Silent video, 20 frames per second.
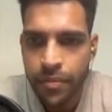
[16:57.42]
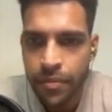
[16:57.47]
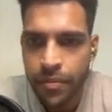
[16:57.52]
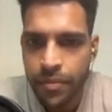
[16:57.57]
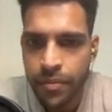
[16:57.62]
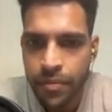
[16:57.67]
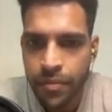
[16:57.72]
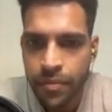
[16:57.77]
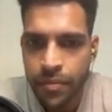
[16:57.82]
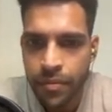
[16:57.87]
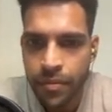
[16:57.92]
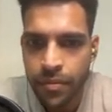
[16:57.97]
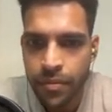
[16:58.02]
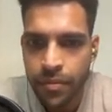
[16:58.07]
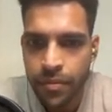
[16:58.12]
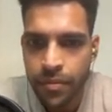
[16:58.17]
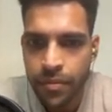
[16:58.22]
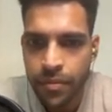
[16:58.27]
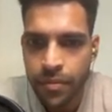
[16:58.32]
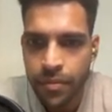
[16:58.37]

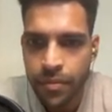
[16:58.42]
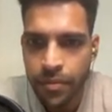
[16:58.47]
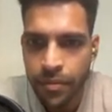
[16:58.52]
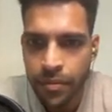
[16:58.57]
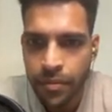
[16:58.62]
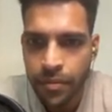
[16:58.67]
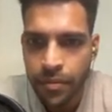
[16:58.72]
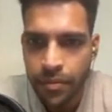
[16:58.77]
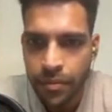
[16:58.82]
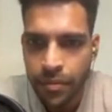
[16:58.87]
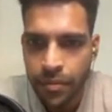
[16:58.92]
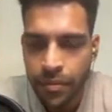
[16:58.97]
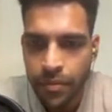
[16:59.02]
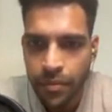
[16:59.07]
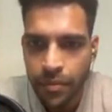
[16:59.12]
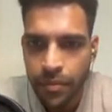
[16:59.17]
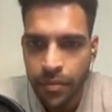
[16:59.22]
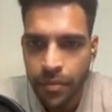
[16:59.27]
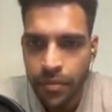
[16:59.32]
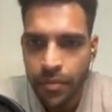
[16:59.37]

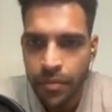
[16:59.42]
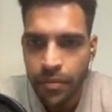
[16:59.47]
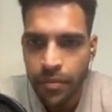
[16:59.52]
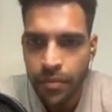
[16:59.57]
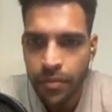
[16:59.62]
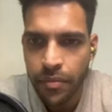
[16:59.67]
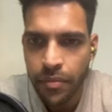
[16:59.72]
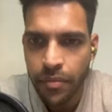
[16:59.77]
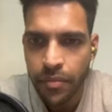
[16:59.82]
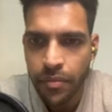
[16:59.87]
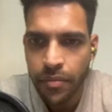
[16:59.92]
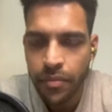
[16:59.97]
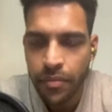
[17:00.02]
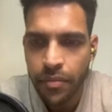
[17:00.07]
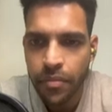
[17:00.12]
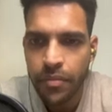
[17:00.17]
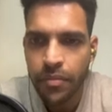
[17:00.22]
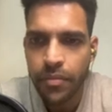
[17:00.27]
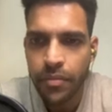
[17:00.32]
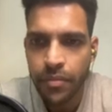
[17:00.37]

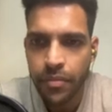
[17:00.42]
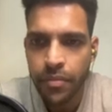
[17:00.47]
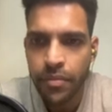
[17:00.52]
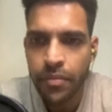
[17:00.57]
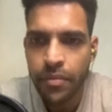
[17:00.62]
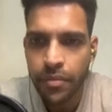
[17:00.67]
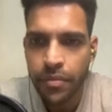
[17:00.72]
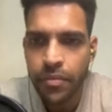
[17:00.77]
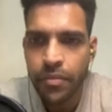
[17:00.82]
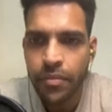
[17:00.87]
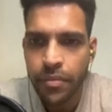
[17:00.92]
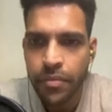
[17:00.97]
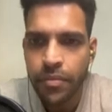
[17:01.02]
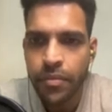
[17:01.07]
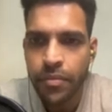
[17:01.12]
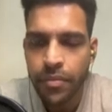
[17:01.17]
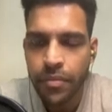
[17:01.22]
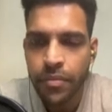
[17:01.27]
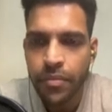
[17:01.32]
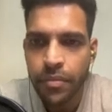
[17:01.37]

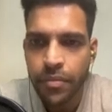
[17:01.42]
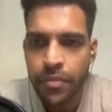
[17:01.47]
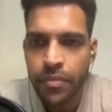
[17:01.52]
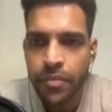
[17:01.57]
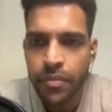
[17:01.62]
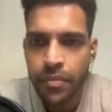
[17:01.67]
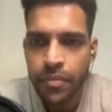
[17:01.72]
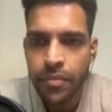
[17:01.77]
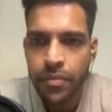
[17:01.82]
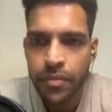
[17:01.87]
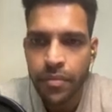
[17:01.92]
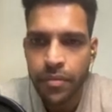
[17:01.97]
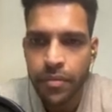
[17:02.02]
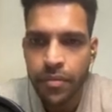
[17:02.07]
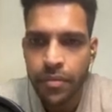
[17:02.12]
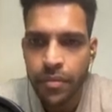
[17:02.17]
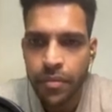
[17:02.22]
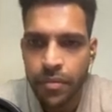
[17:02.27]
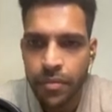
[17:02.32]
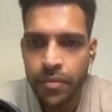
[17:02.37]

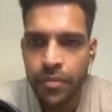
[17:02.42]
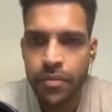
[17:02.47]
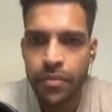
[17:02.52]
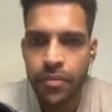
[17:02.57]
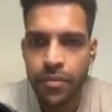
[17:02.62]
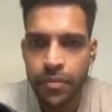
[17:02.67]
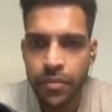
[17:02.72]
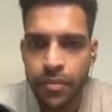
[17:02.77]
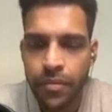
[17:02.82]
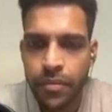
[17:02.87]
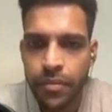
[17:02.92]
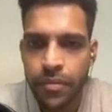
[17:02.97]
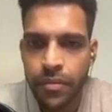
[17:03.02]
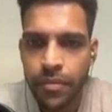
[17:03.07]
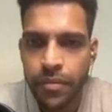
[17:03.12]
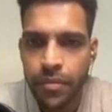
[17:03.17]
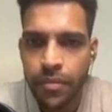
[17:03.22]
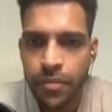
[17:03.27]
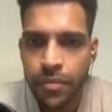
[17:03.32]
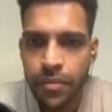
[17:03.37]

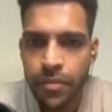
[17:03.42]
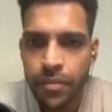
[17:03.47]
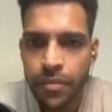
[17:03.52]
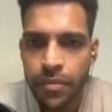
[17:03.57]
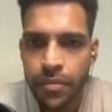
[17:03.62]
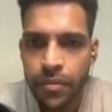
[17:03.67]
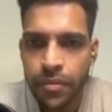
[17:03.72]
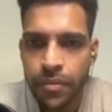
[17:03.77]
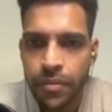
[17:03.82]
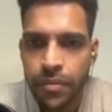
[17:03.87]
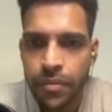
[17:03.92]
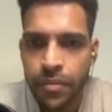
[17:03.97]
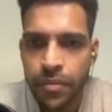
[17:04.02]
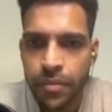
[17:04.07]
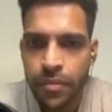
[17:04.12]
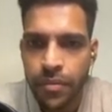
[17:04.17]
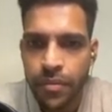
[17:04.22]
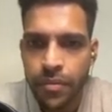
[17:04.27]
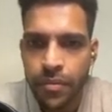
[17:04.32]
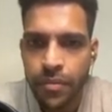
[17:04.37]

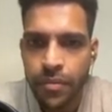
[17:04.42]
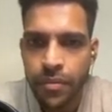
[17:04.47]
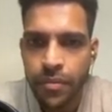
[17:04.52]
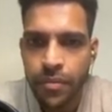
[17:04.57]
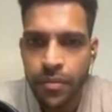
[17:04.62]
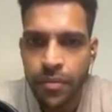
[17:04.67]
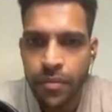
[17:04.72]
This person isn't speaking.